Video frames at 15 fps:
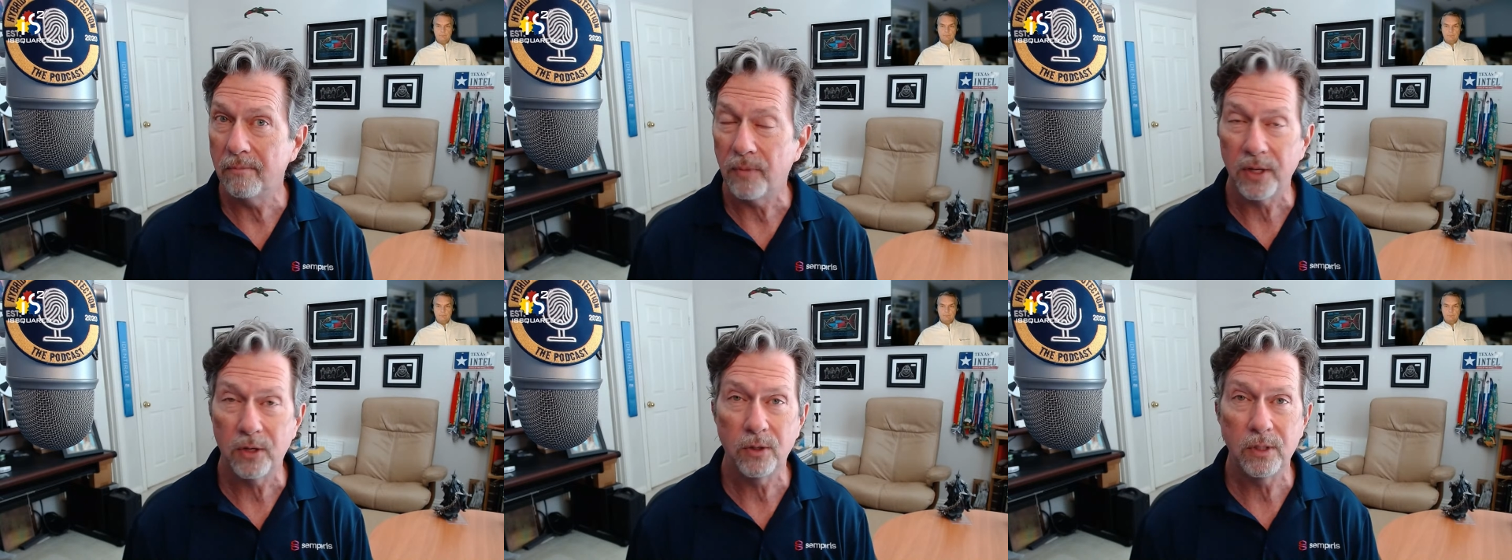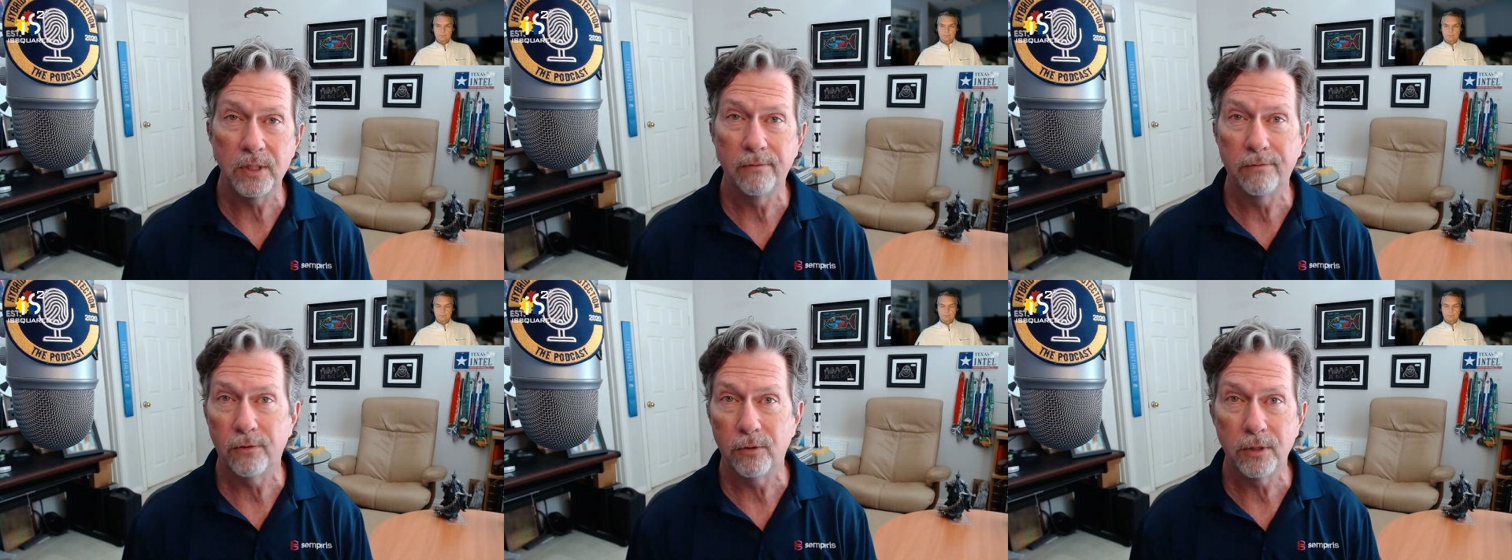They couldn't
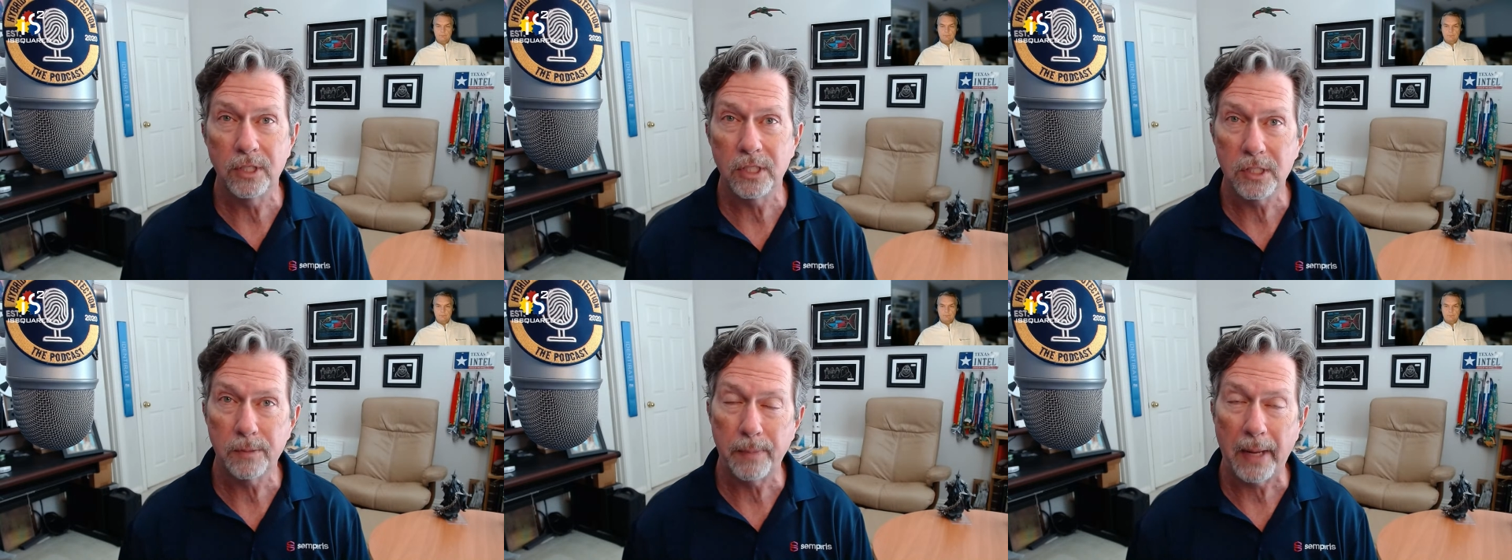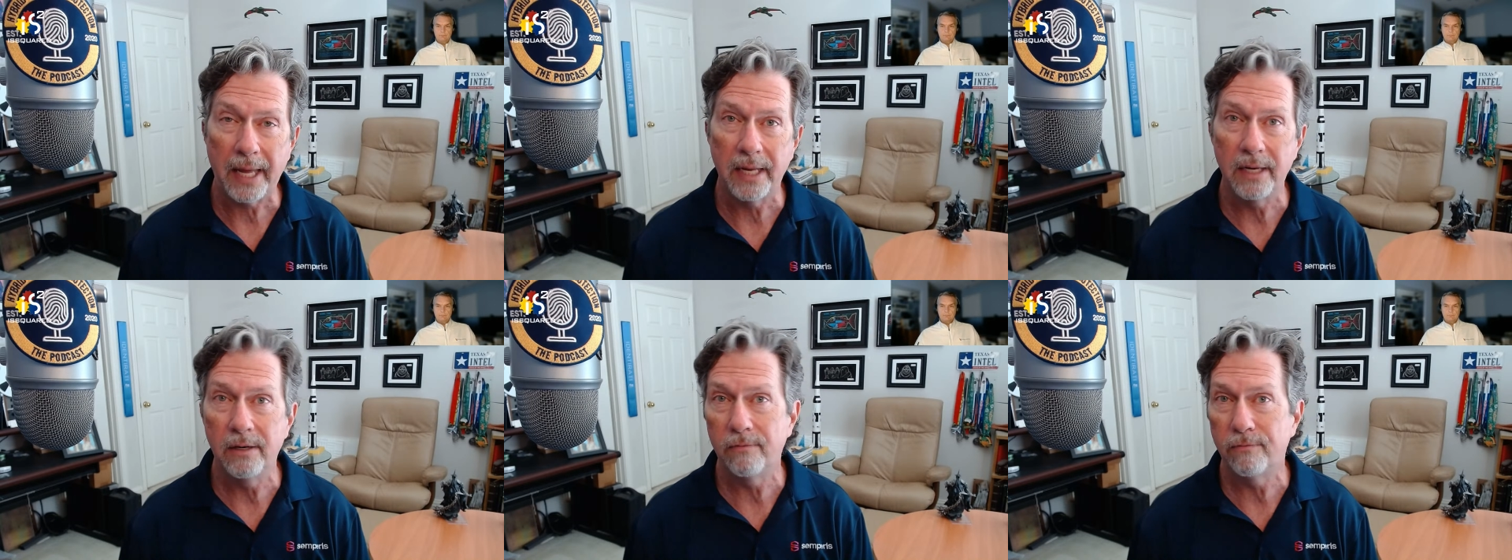afford to
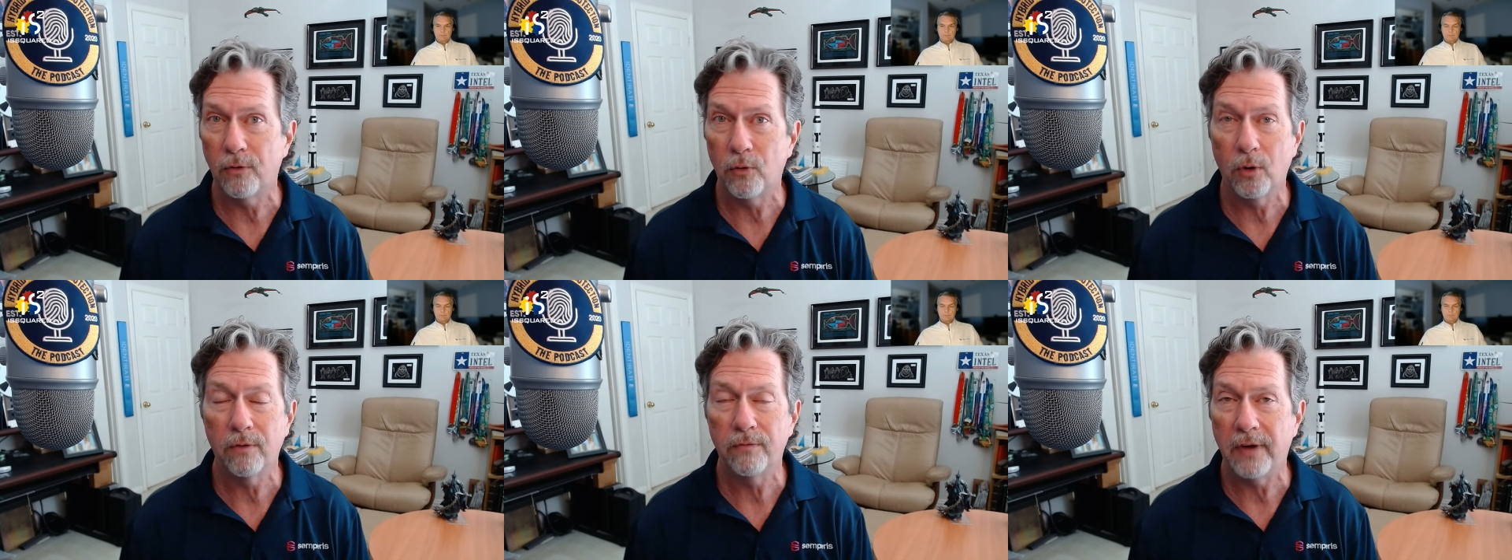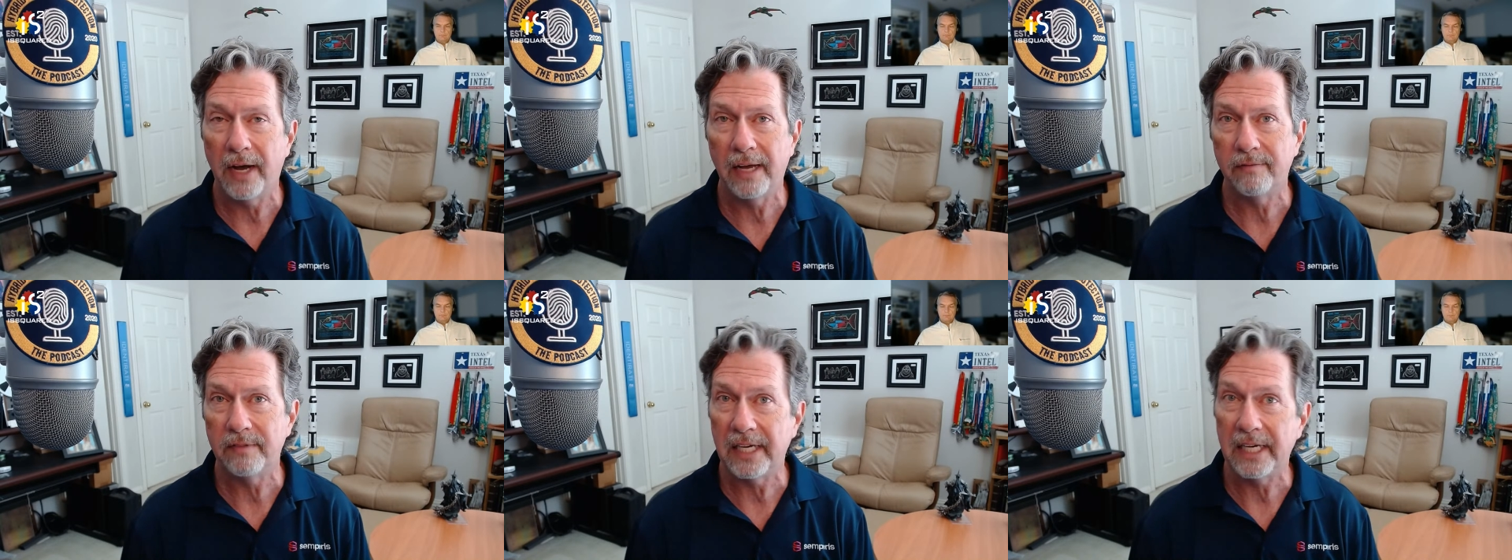spend 4 or
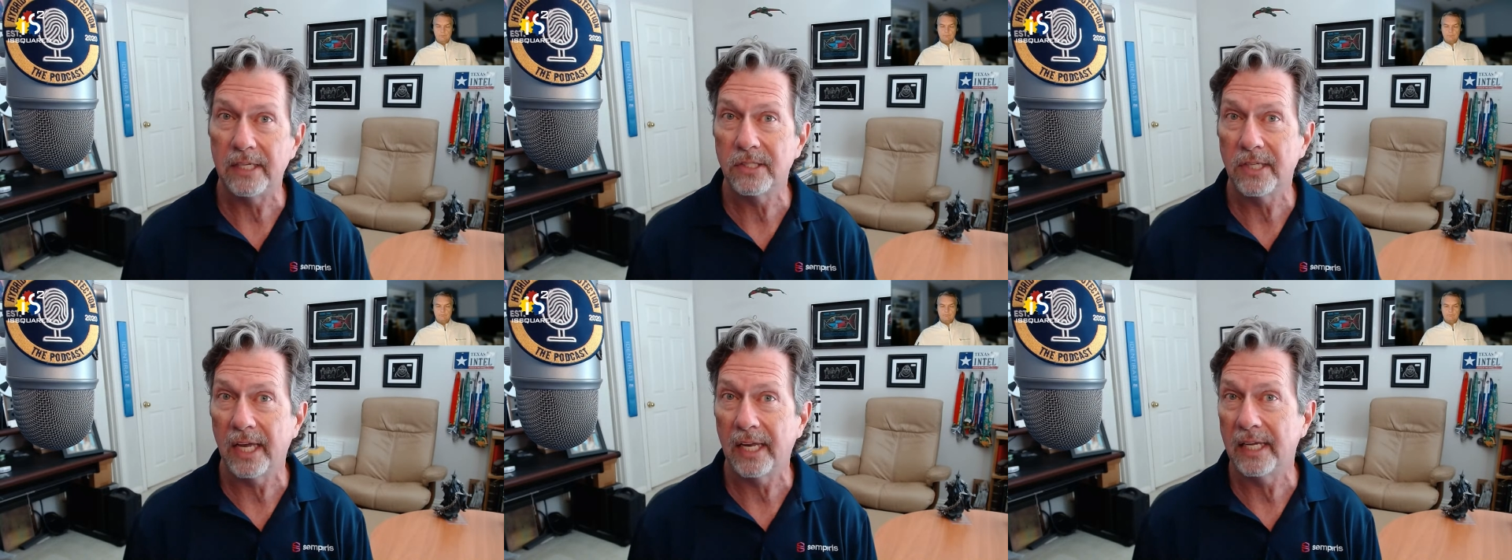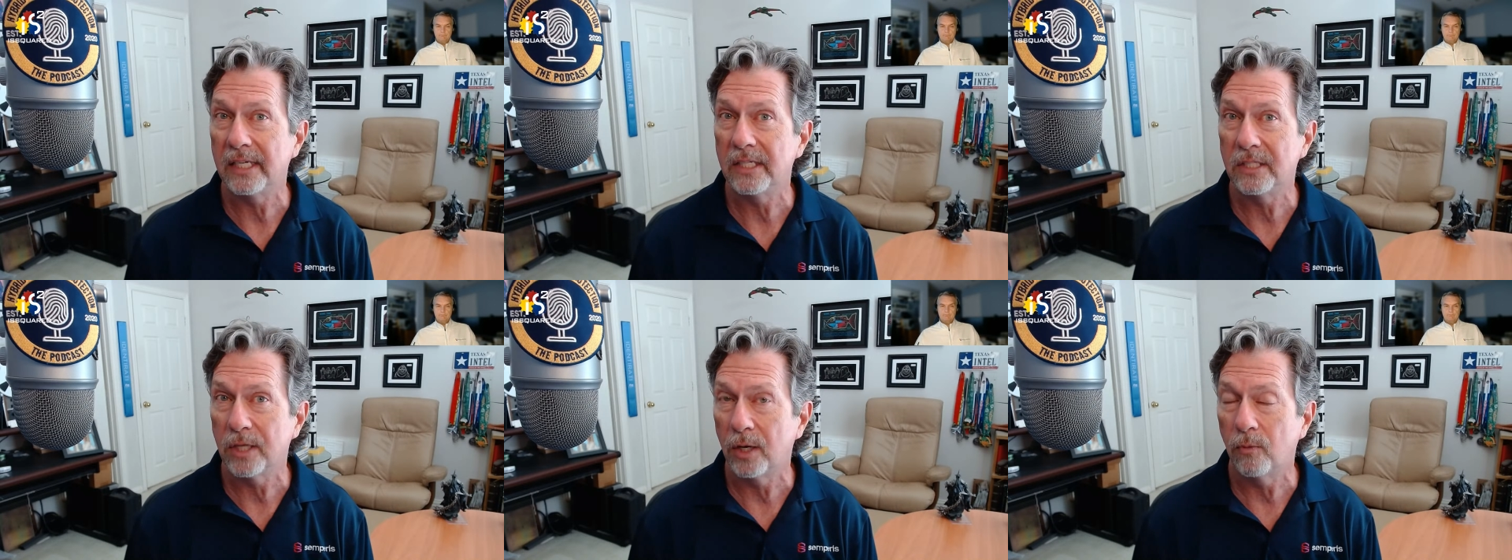5 days getting
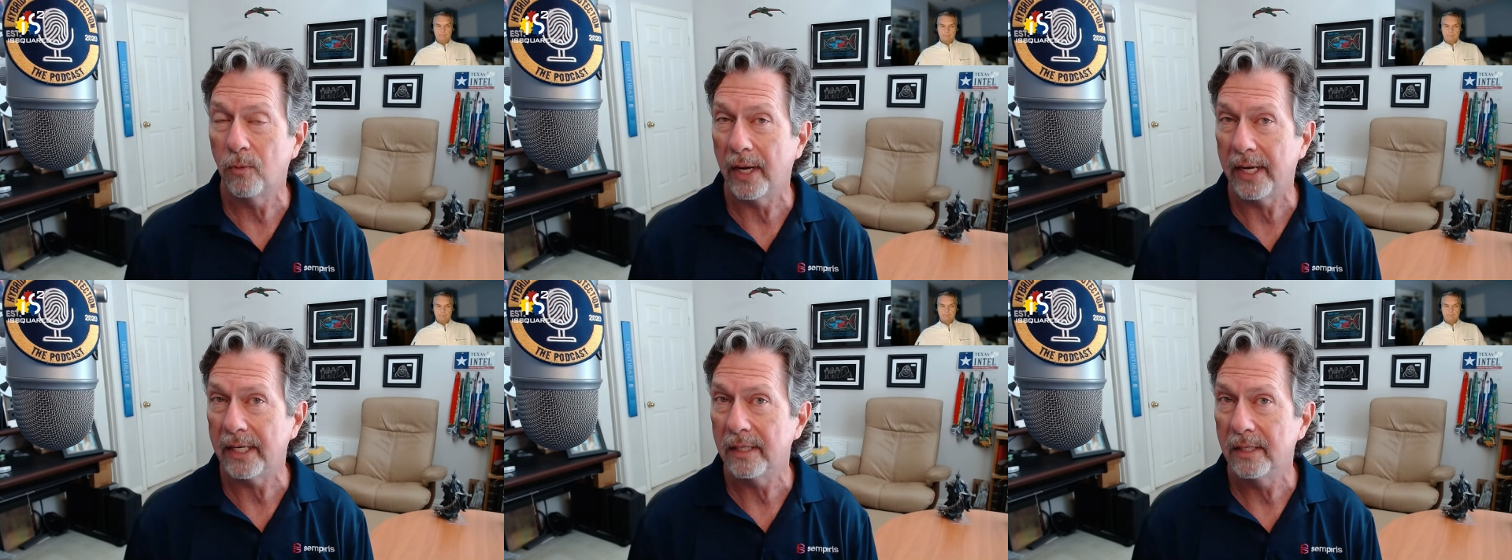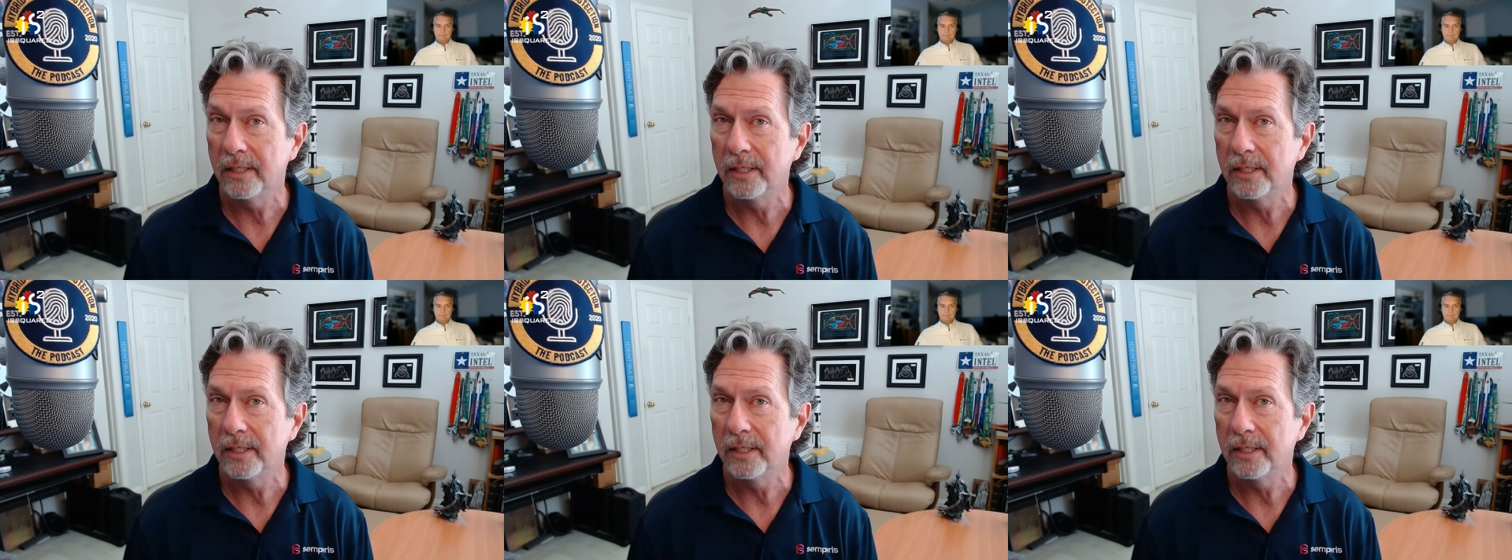it done right.